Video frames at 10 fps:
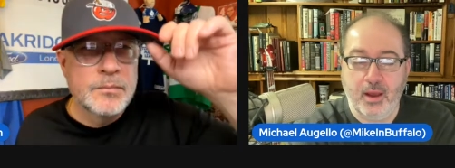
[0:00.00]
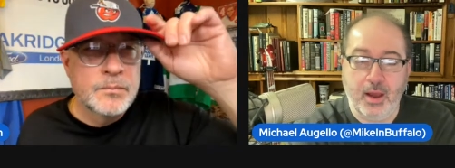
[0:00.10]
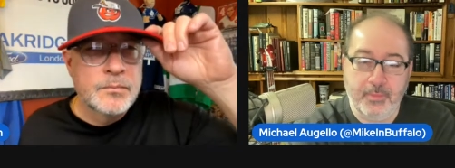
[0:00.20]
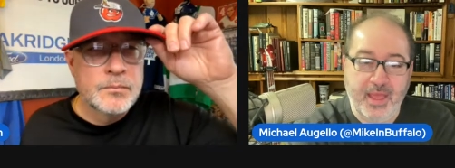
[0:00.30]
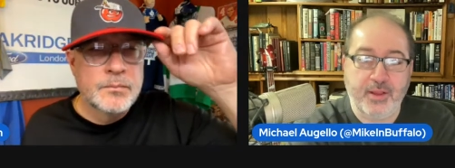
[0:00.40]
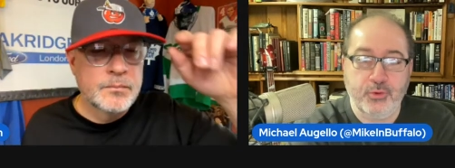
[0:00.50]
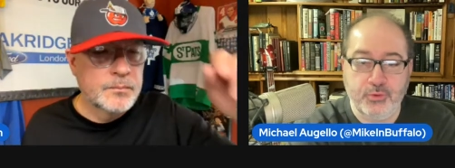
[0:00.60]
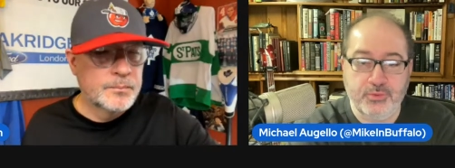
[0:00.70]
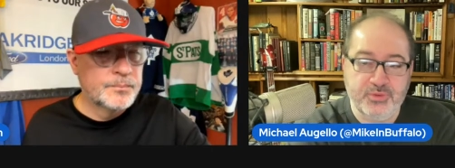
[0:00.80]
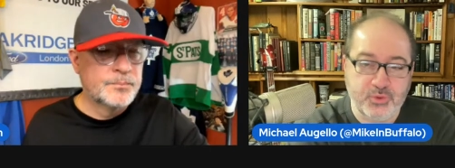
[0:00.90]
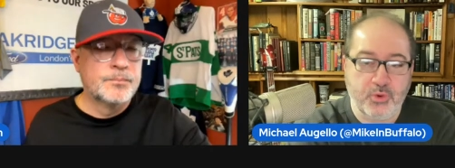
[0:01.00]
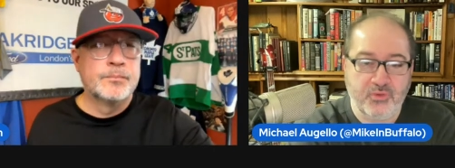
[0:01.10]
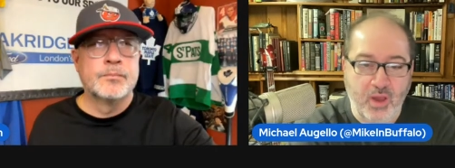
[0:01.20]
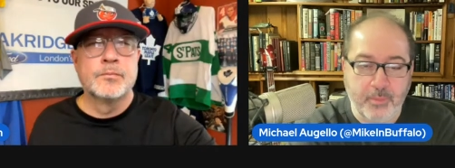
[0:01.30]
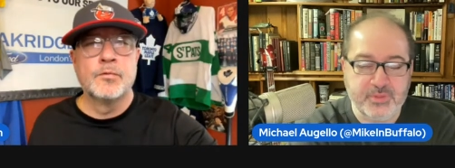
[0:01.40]
Speaker 1: Uh, that could
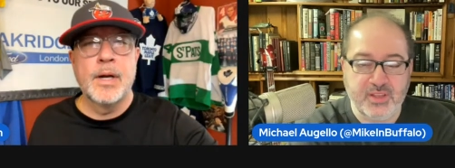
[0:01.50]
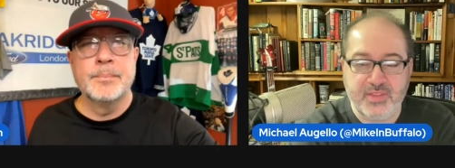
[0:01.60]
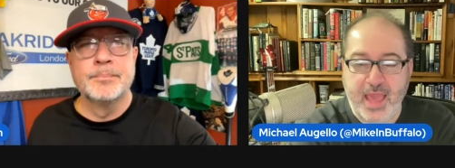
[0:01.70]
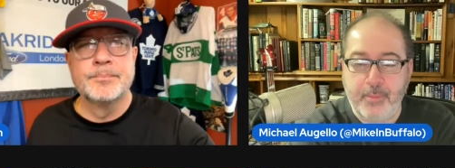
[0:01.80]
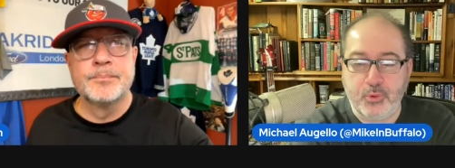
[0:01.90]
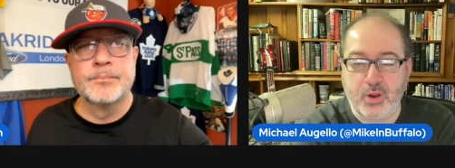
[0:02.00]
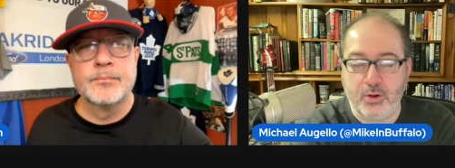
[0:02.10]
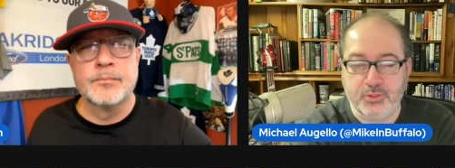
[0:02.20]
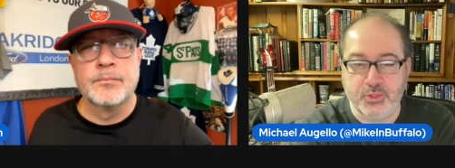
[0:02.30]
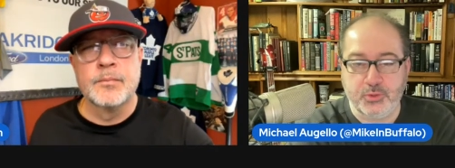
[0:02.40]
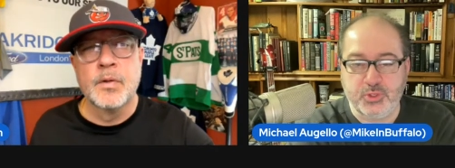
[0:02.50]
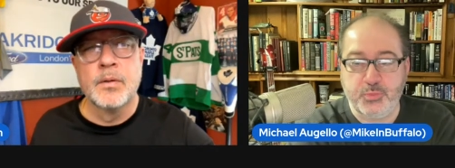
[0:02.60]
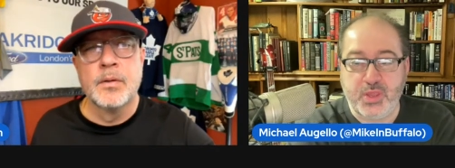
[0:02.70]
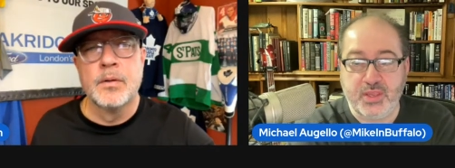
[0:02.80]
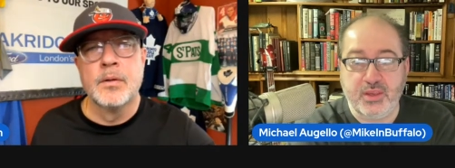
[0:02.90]
sort of upset right. the apple cart, so to
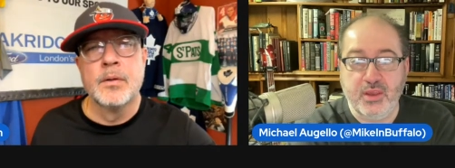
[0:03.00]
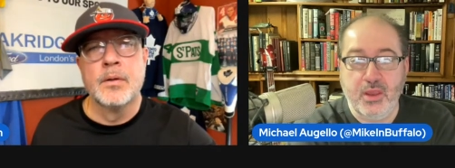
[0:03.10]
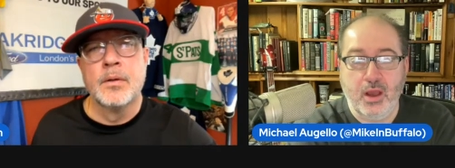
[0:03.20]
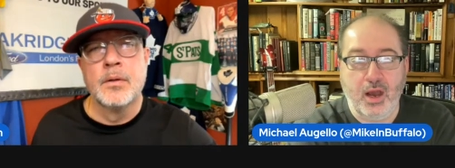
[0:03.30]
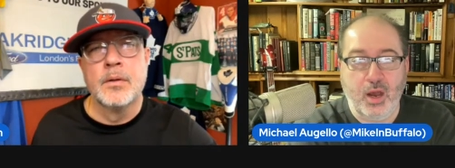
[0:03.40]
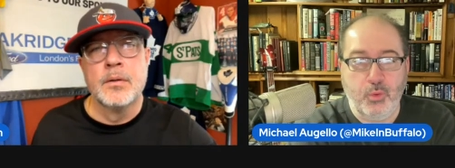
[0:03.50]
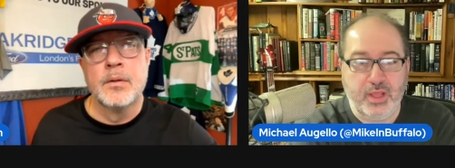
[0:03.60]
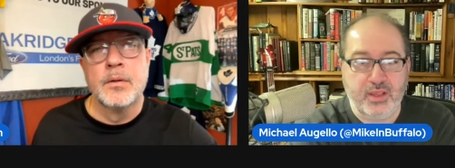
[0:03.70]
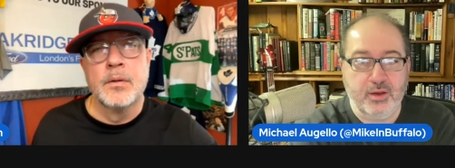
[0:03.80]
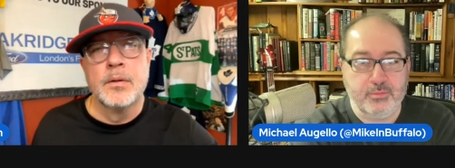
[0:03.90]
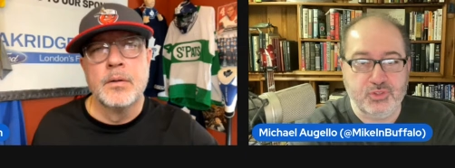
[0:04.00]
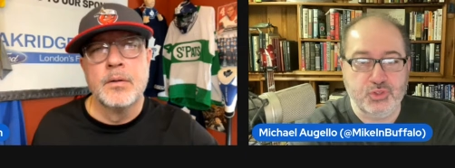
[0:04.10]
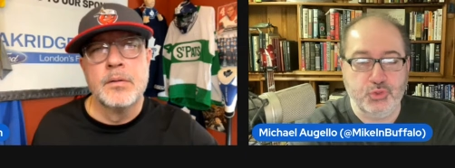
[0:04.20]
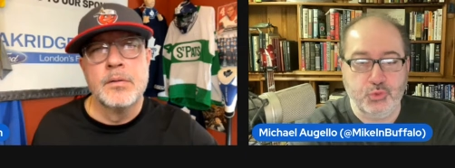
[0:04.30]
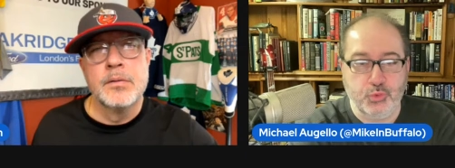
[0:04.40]
speak, uh, when it comes
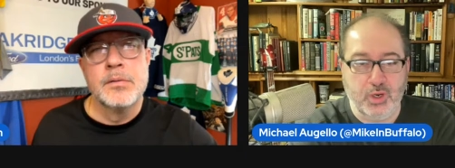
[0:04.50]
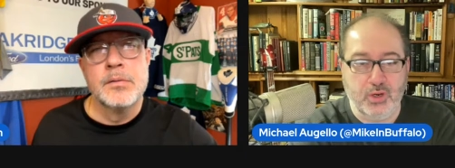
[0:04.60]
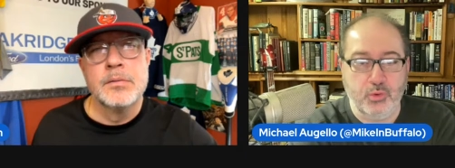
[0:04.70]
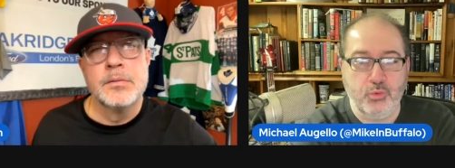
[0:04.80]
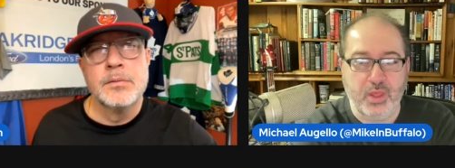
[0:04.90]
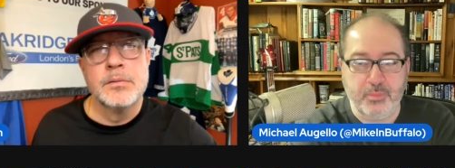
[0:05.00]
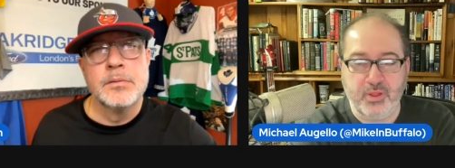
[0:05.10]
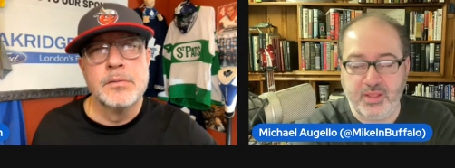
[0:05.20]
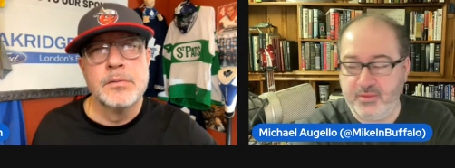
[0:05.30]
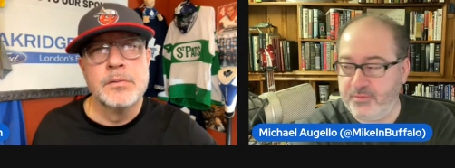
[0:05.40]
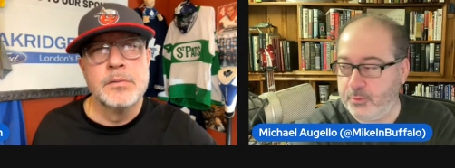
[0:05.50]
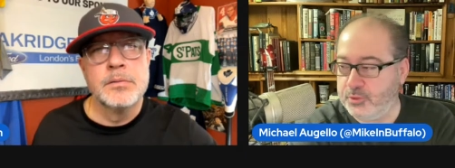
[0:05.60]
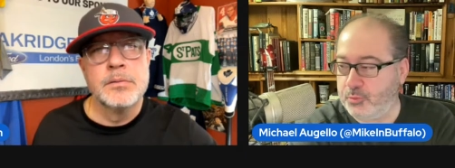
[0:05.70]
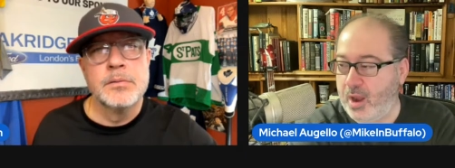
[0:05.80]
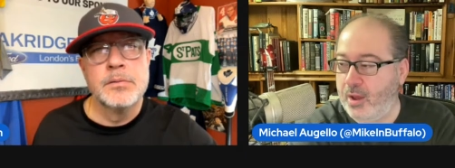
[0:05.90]
to uh, who they play in the
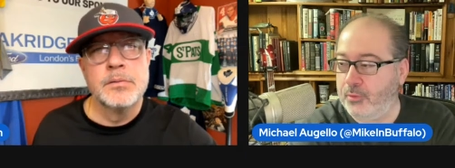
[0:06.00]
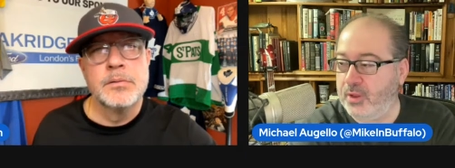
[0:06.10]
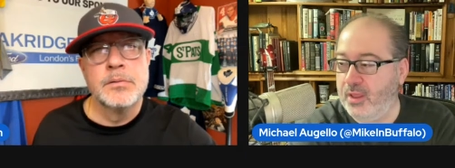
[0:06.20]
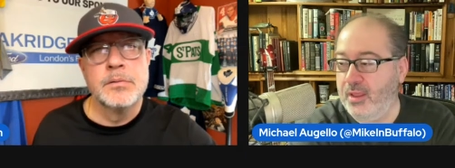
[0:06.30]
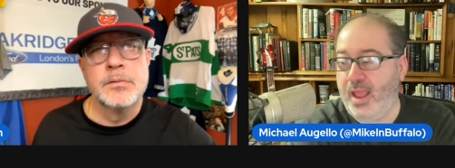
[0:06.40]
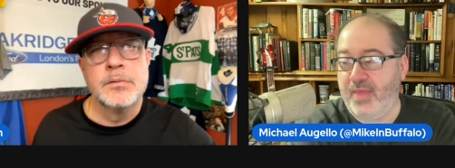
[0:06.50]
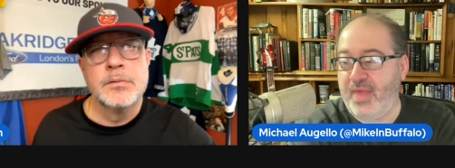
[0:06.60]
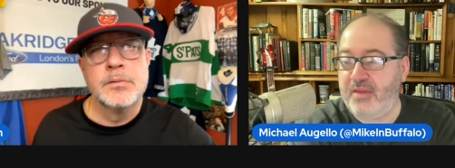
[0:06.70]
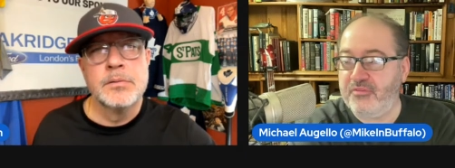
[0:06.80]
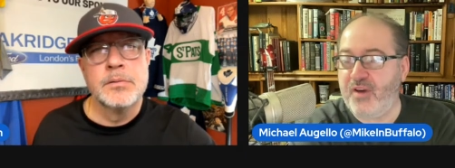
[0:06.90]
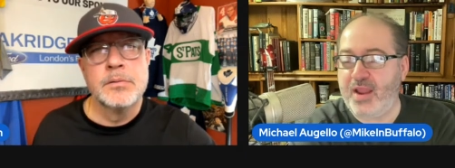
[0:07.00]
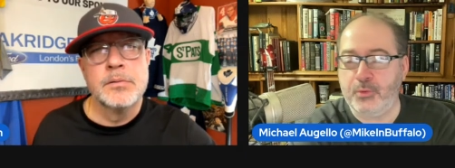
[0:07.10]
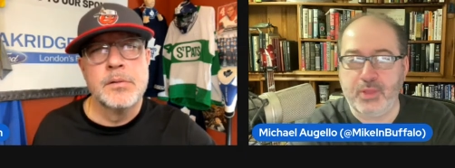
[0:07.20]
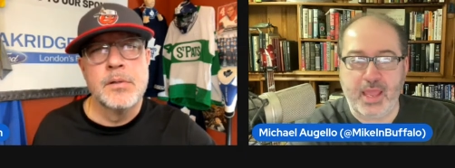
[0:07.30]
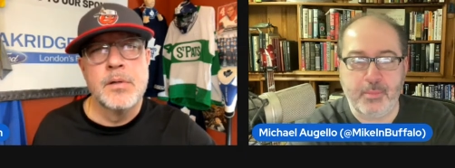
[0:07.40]
first round. And that
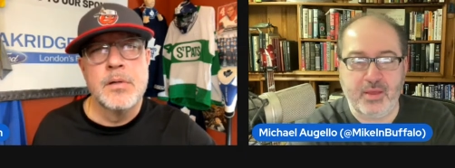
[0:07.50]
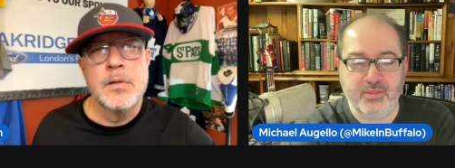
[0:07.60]
final game